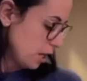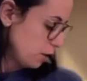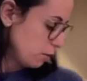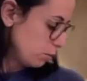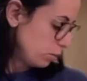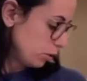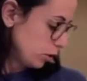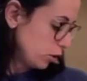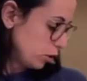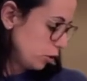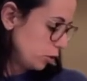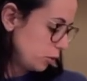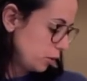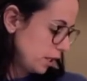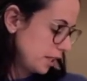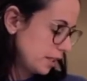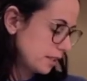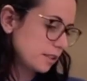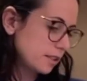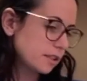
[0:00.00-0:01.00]

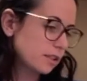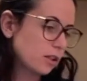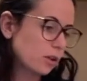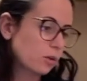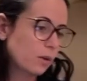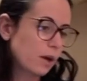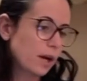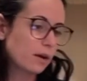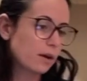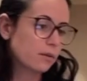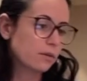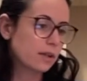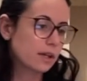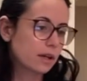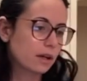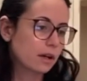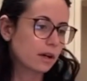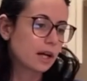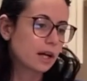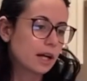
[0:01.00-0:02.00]
blueness around
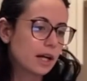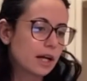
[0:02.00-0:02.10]
their